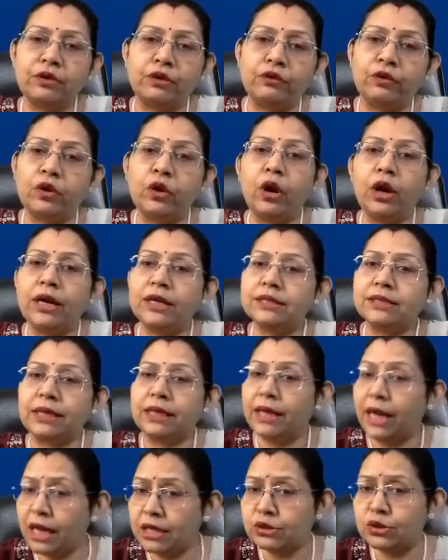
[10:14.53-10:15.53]
what we call as a
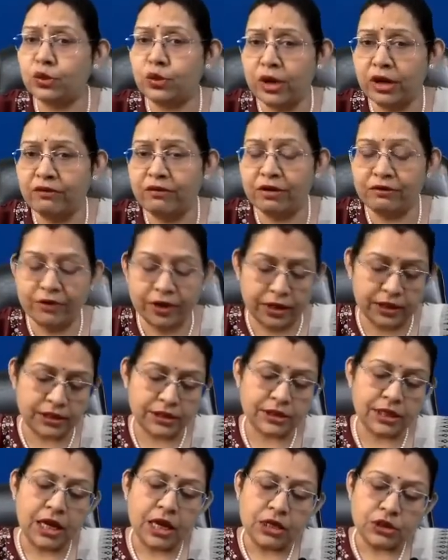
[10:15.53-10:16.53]
grassroots level
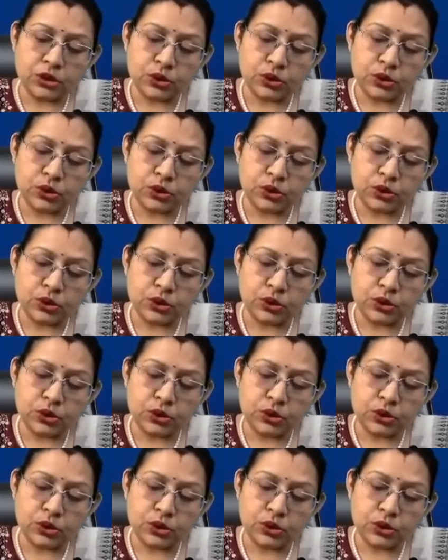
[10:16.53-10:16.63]
workers.